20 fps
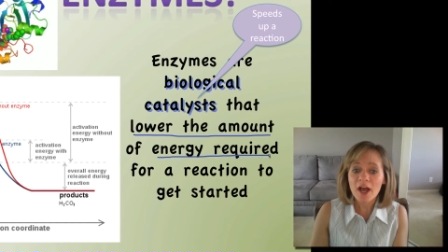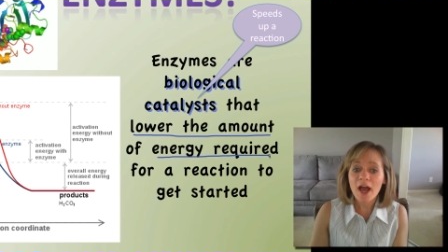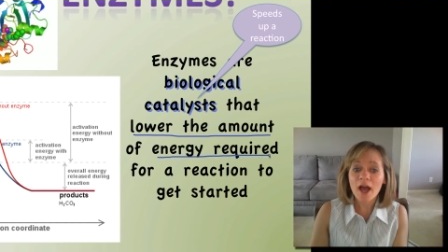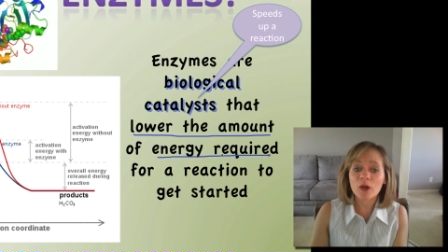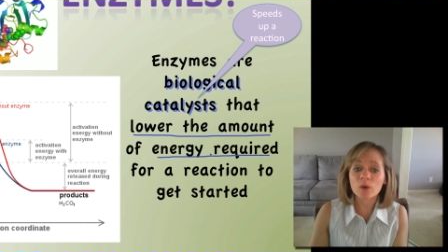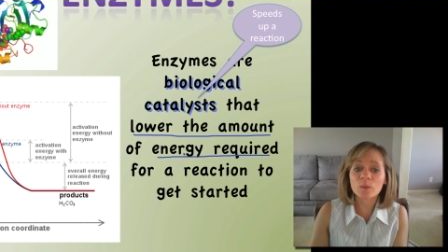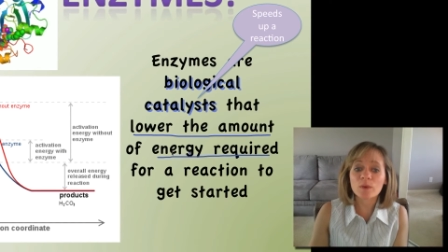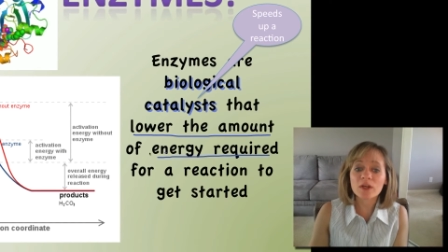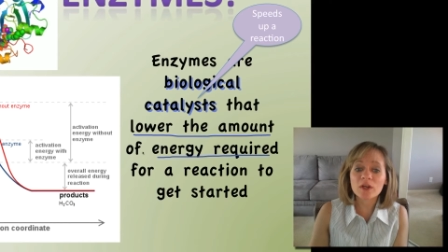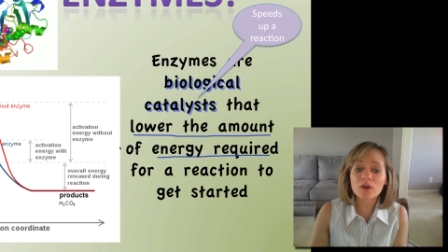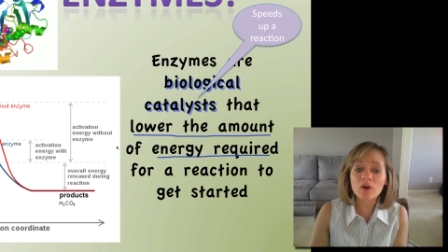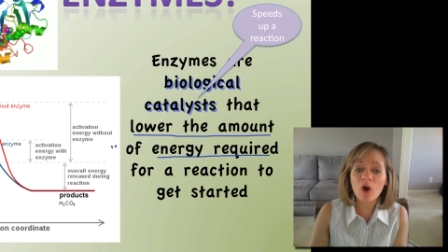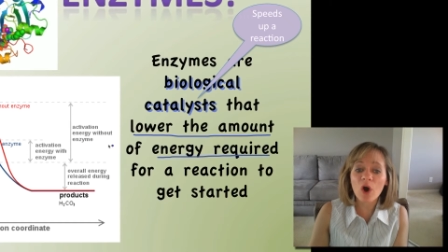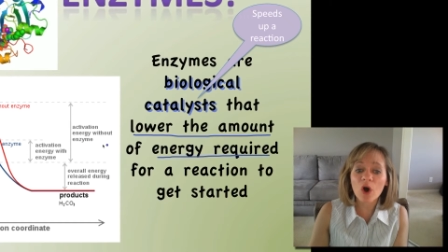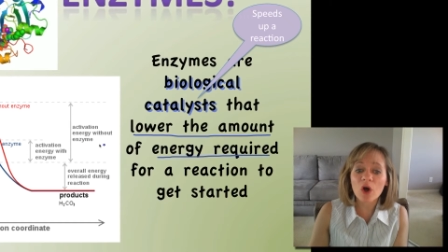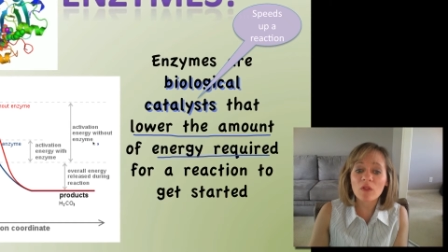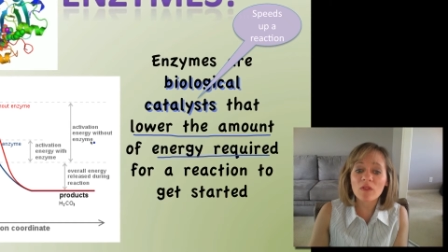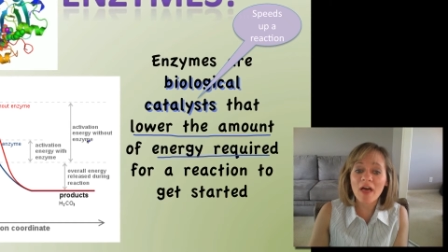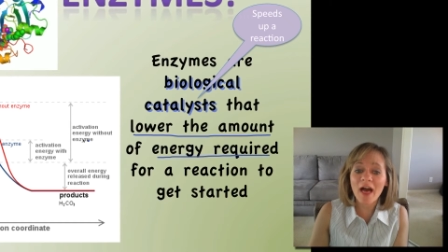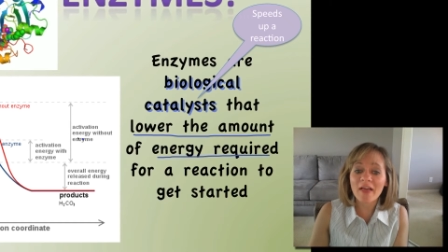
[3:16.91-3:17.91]
And we
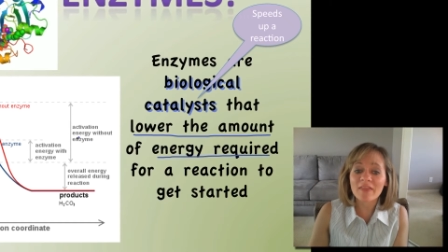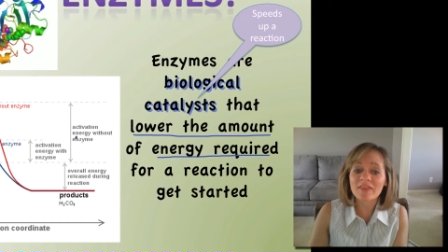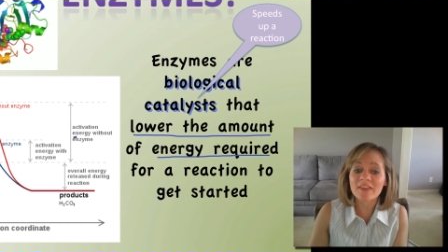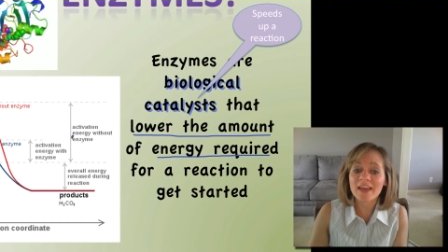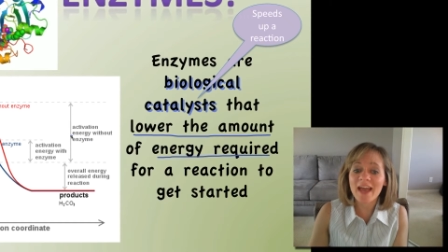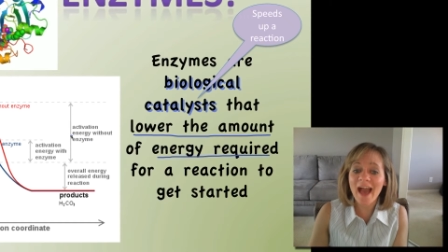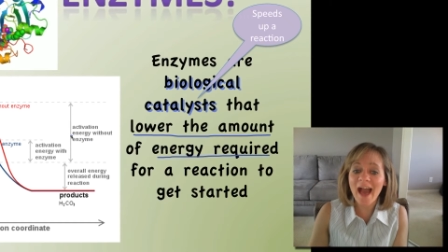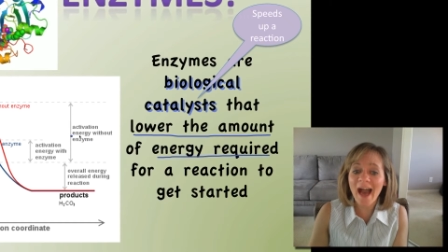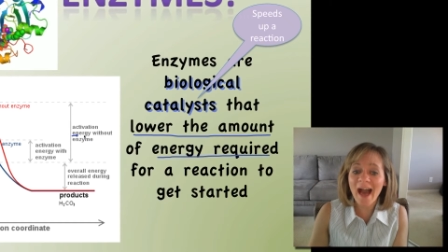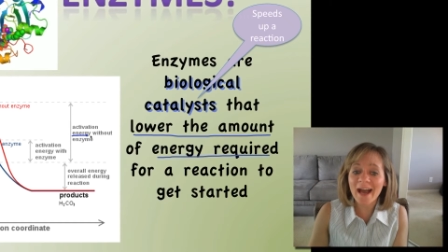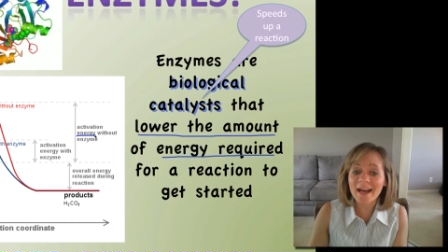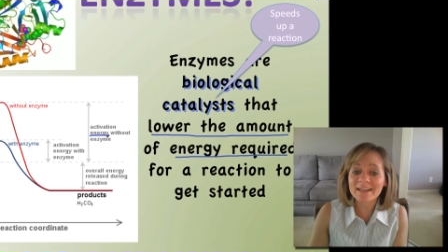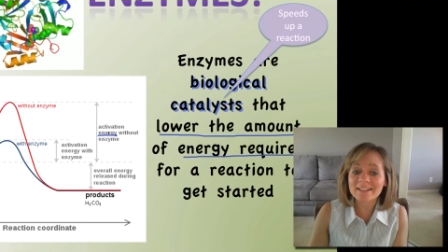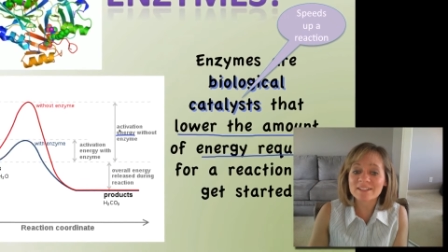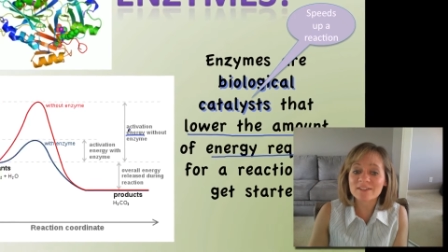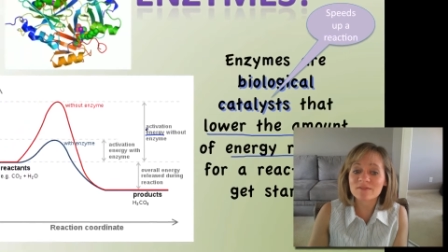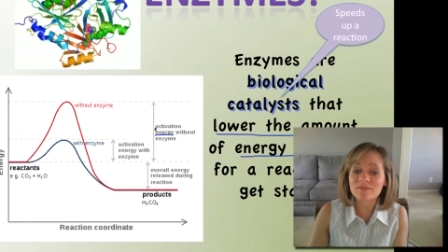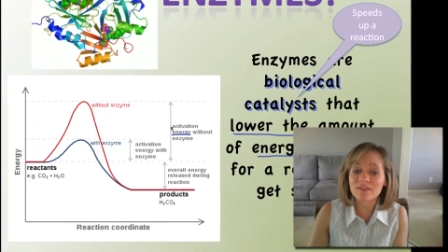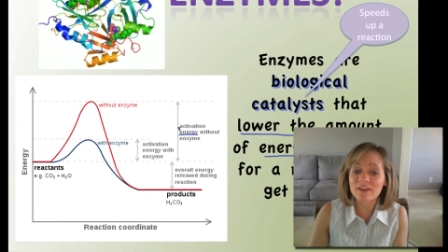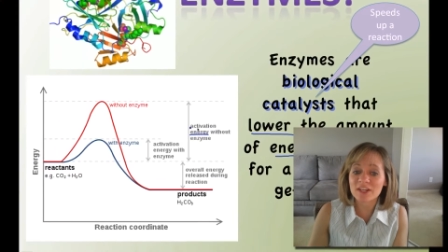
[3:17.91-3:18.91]
call that the
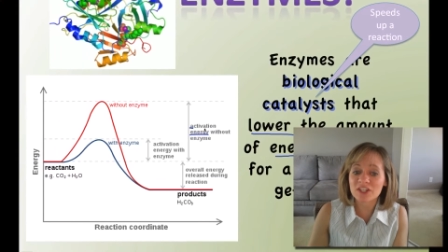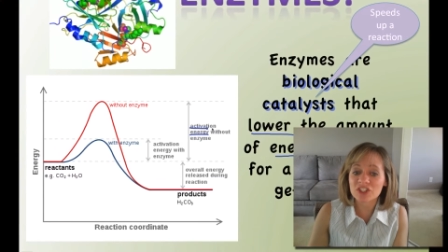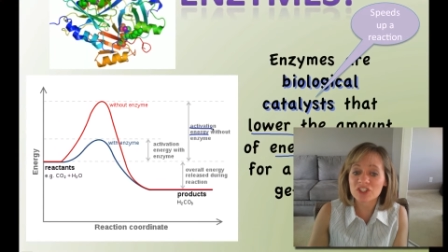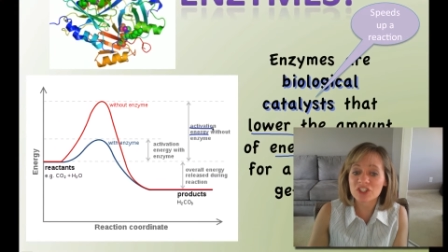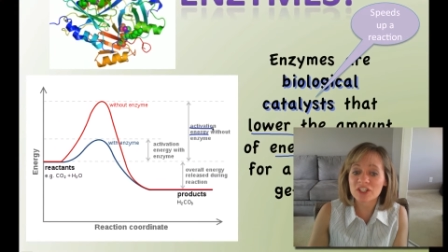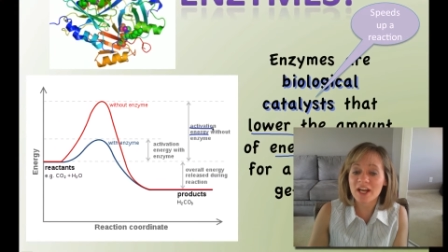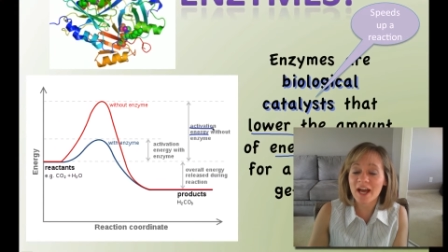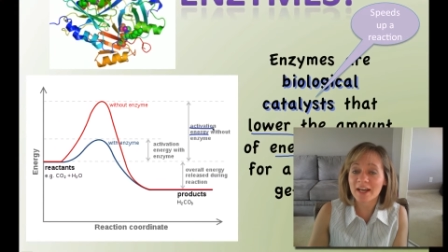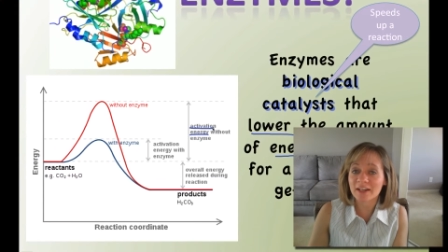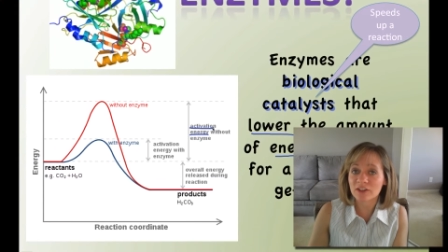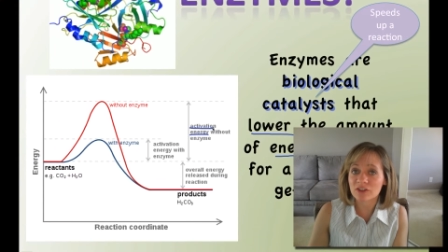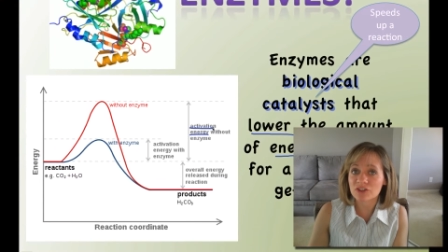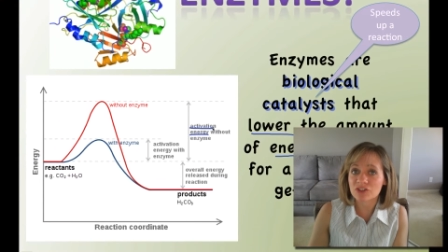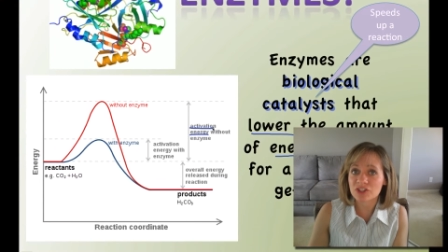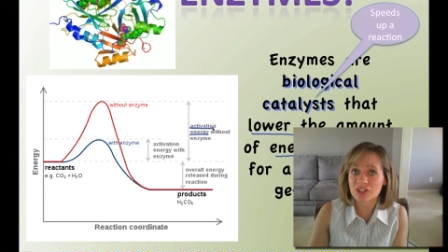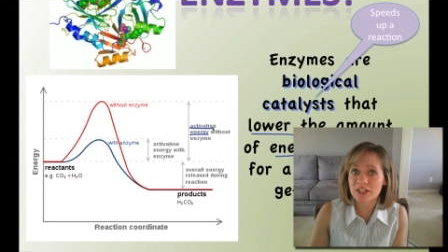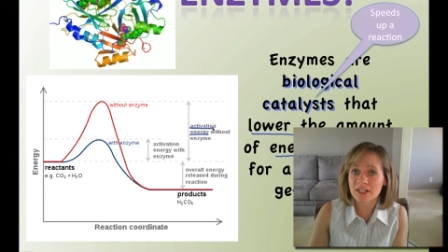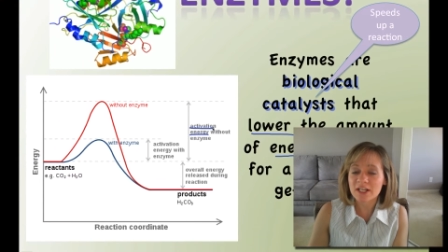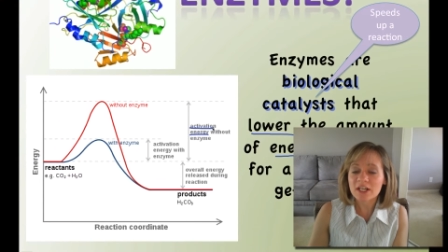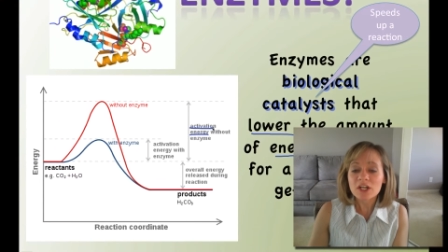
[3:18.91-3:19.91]
activation energy.